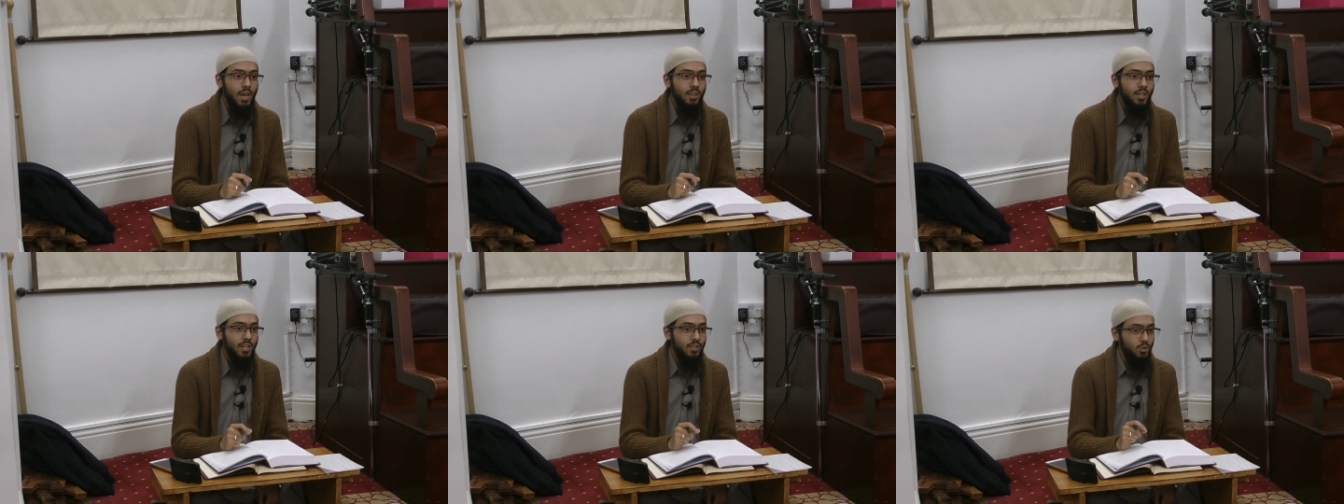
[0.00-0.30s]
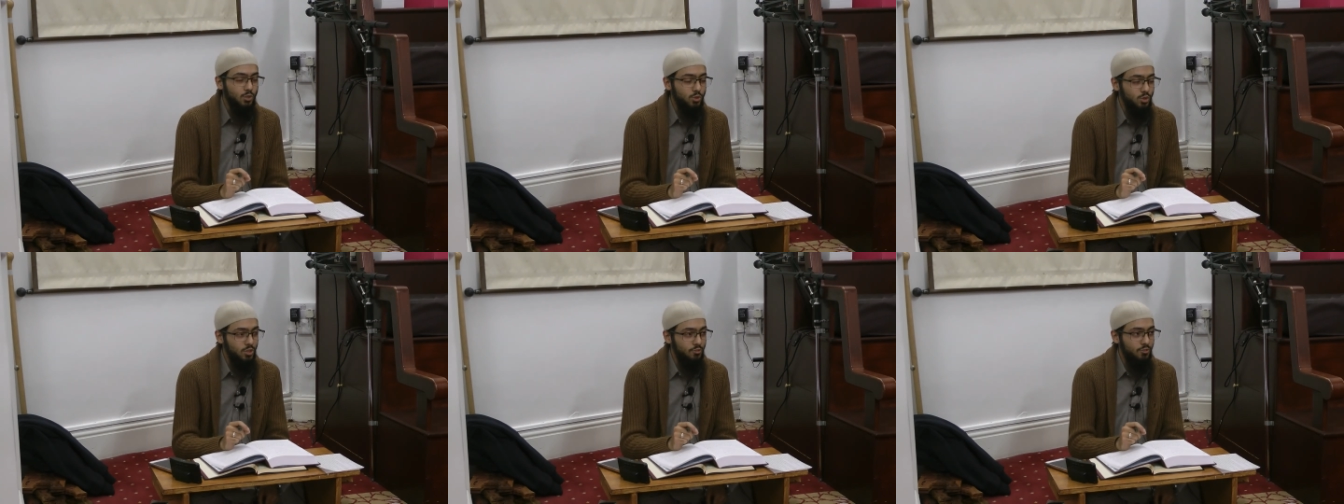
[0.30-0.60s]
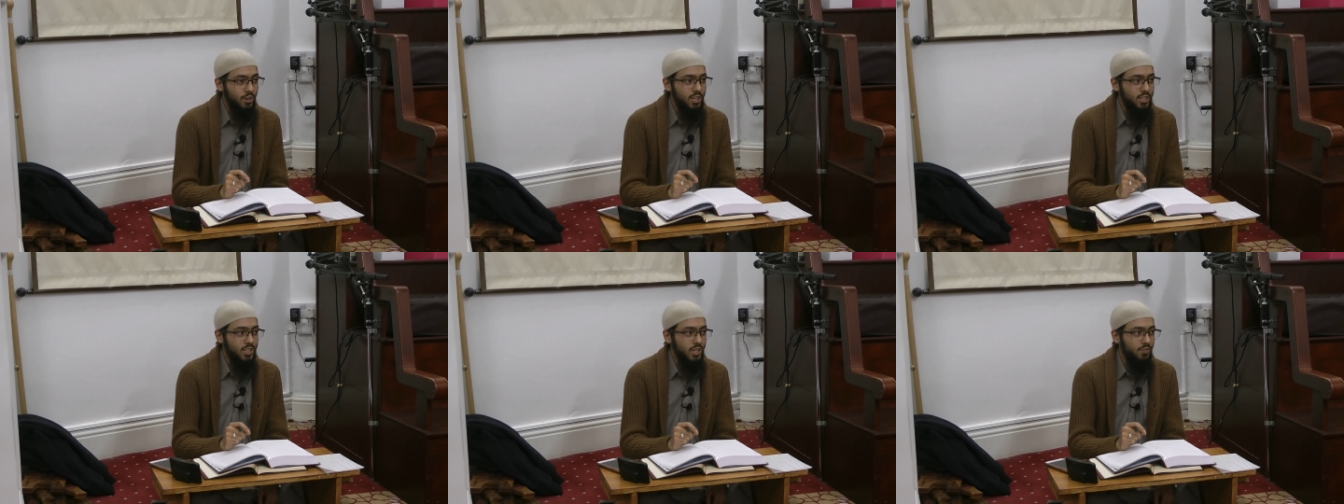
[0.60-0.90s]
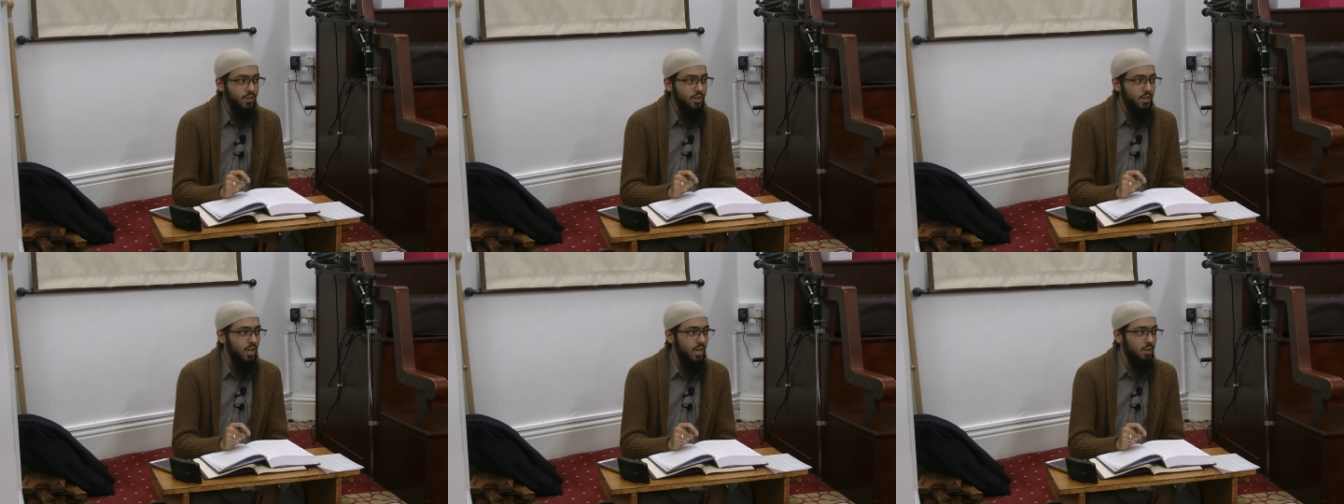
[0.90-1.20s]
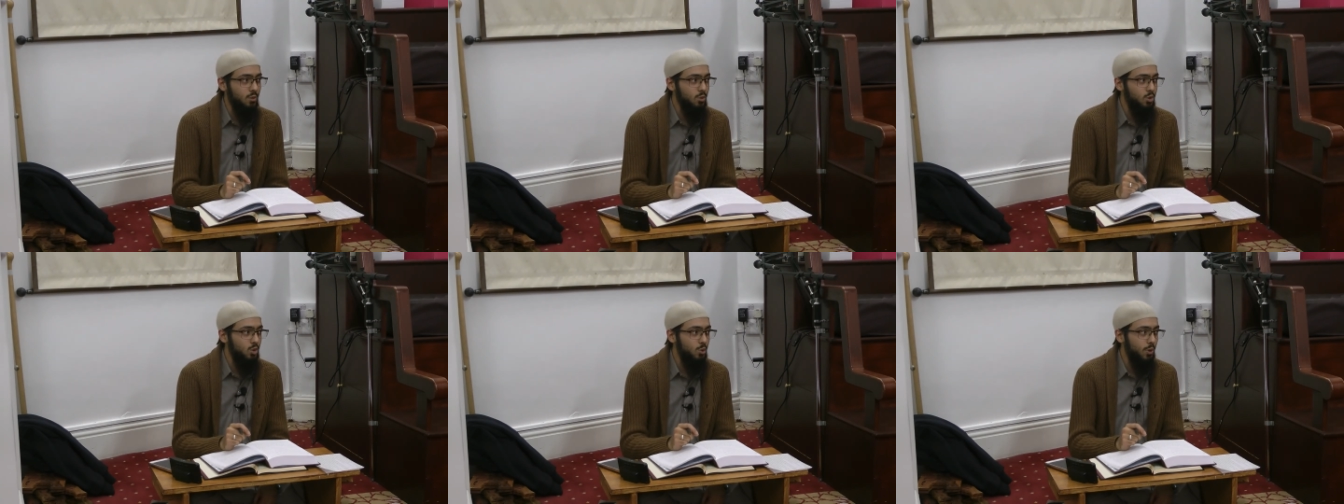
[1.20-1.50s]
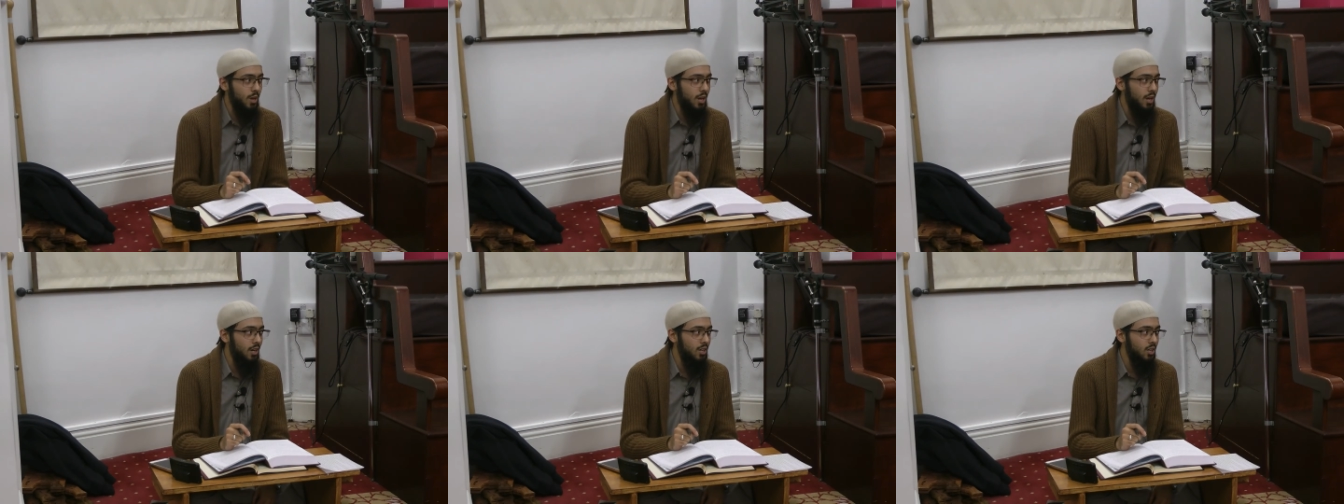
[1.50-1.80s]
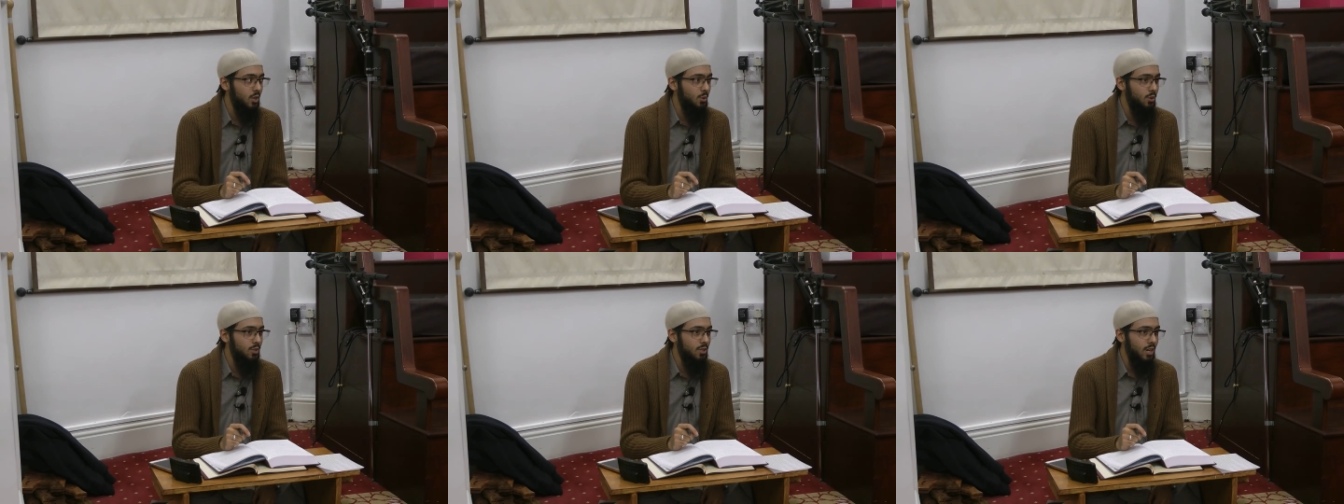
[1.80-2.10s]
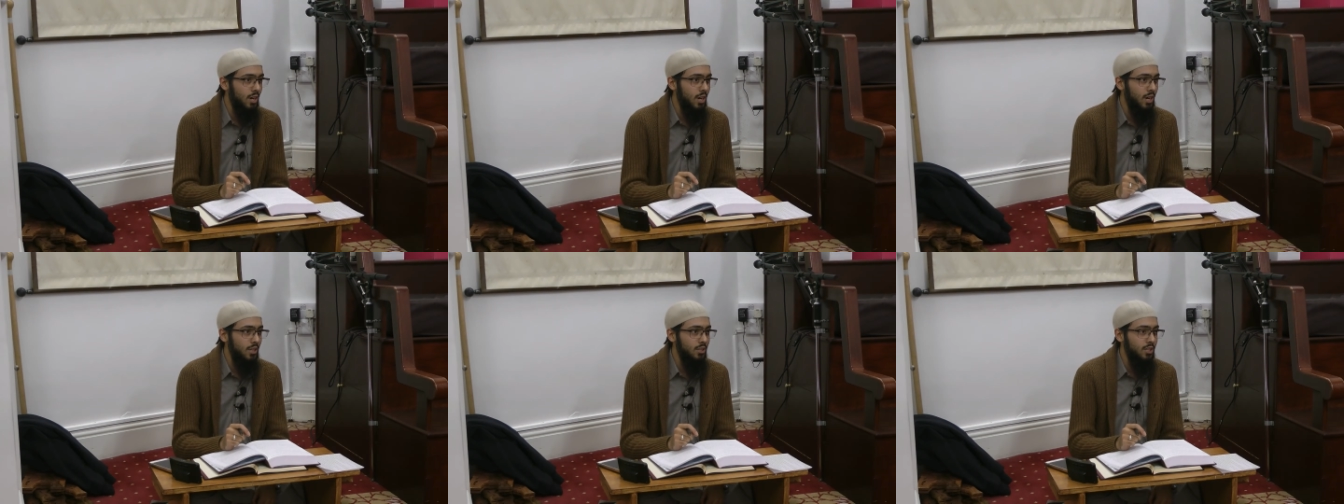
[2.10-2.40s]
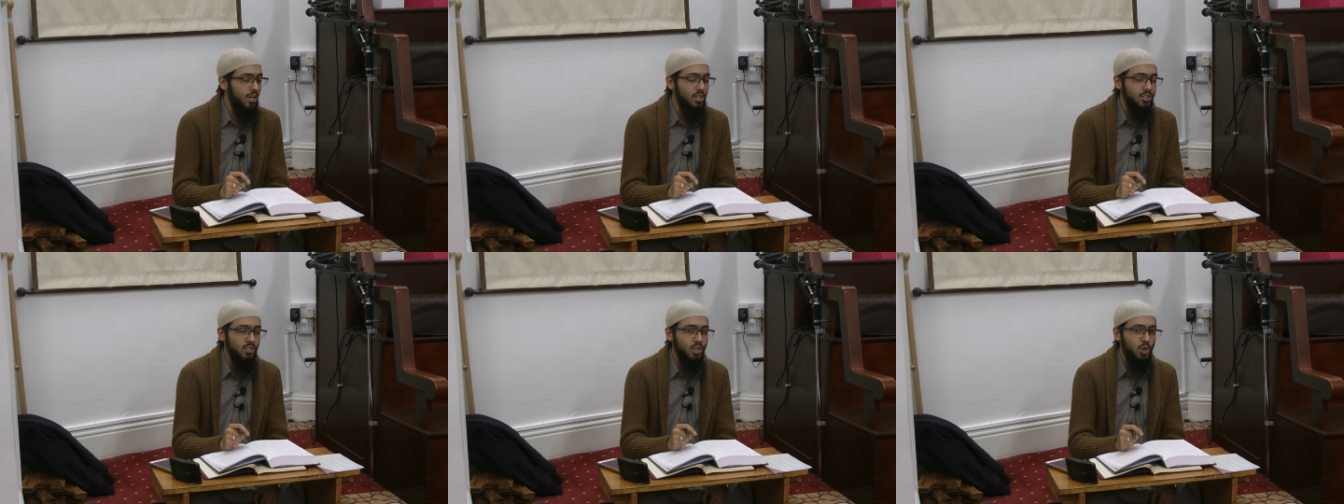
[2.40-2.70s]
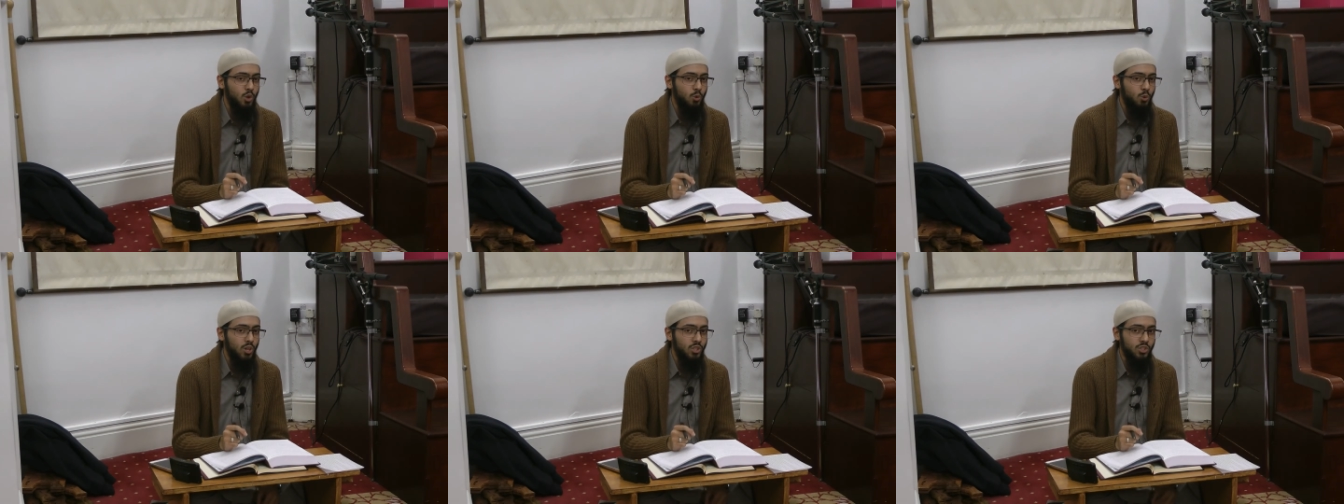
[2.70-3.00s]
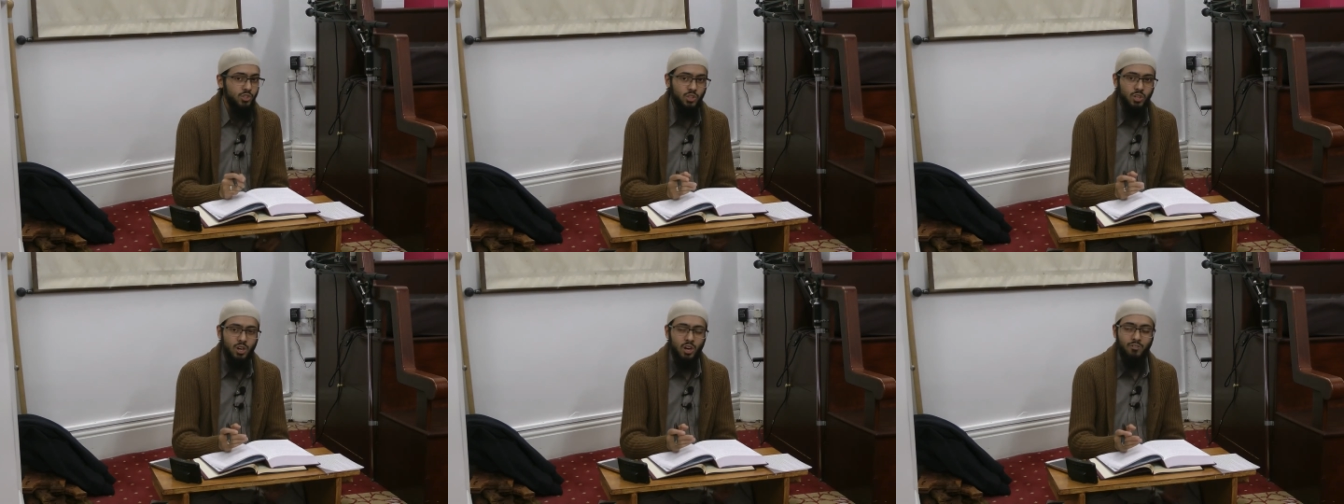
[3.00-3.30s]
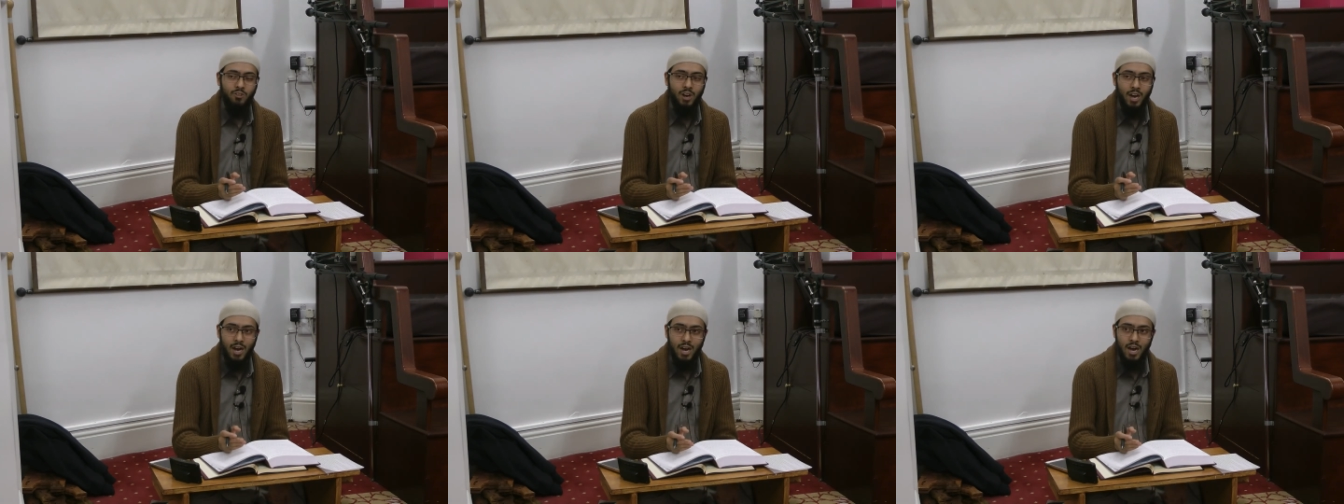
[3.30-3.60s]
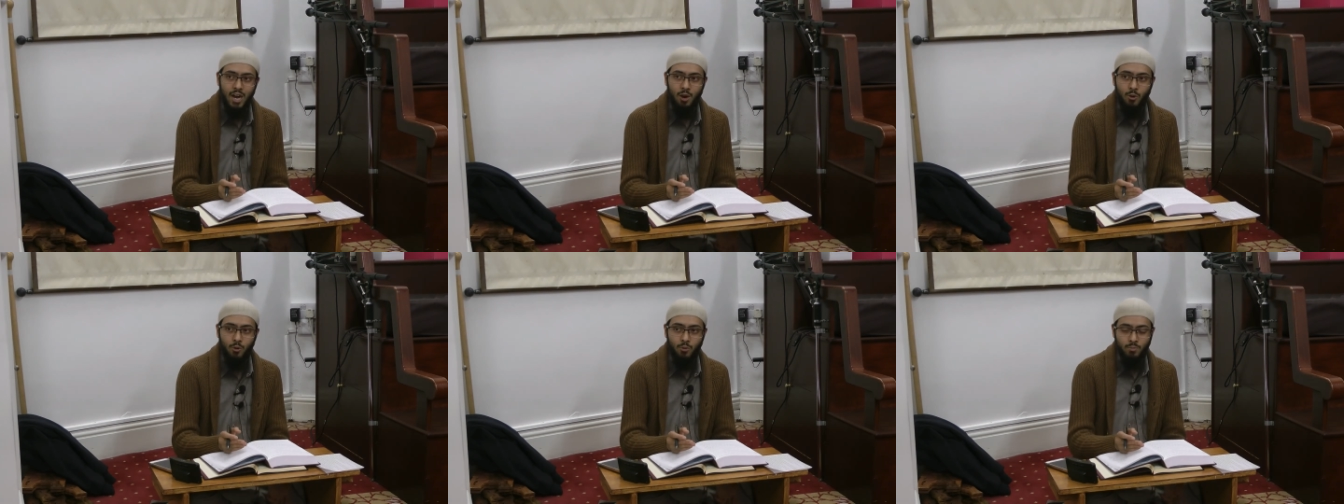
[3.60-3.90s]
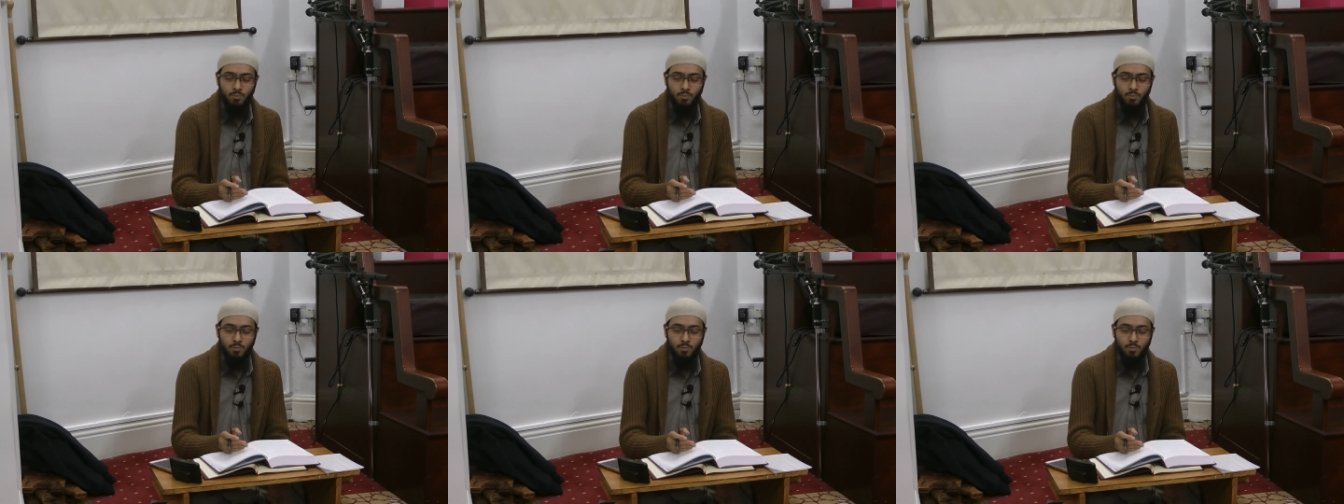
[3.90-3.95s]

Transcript: that the sifat of Allah subhanahu wa ta'ala, there is no question of how.